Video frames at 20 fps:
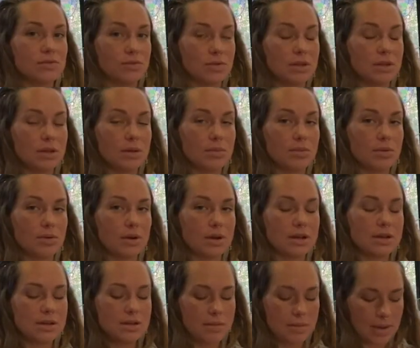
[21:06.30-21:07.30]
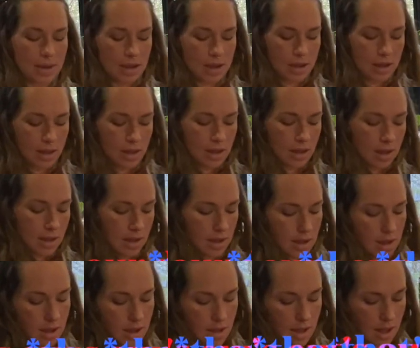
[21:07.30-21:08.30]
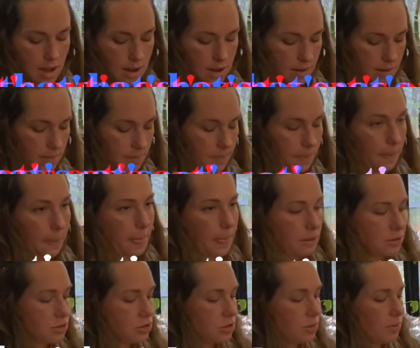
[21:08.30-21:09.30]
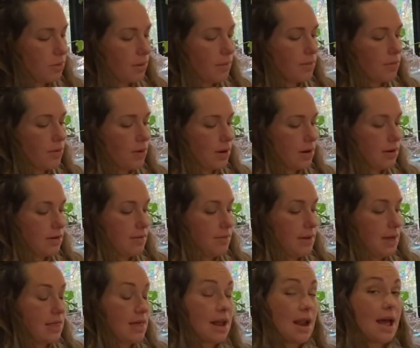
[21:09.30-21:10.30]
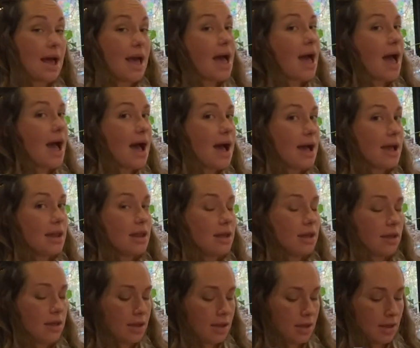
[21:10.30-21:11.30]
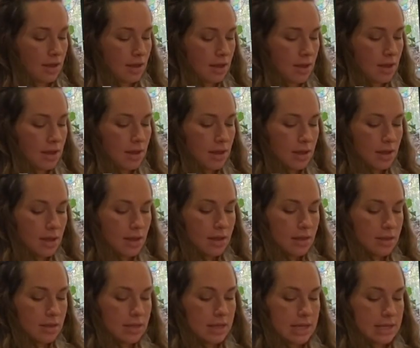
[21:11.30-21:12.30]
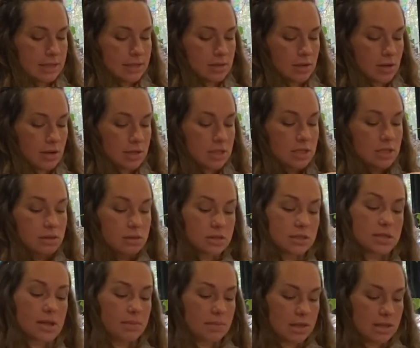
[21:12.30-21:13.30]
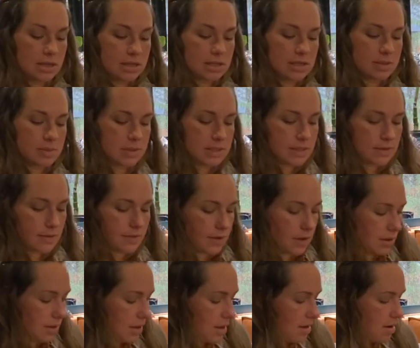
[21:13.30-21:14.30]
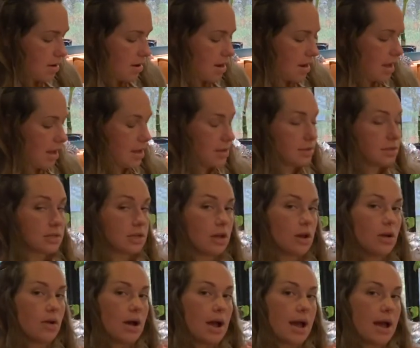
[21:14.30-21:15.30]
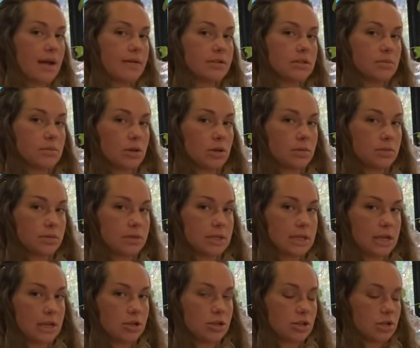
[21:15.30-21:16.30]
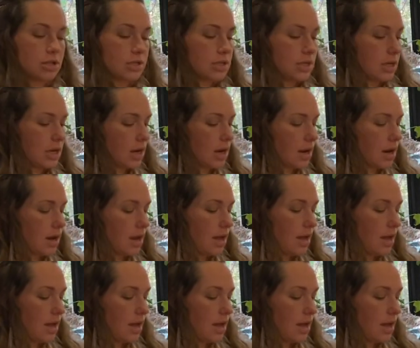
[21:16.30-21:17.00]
really important to me. Super important to me that I had these on, some of these specifically on hand. So I have some herbal tinctures here.